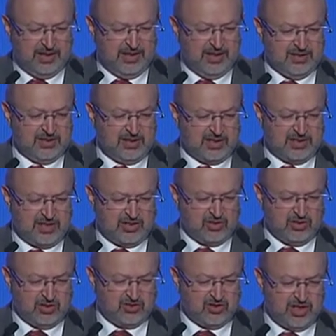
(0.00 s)
and
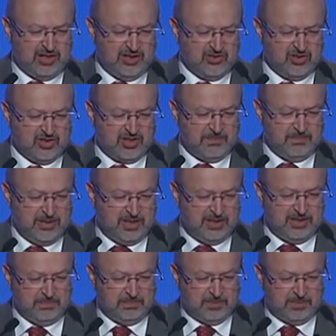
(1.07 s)
transnational challenges, and building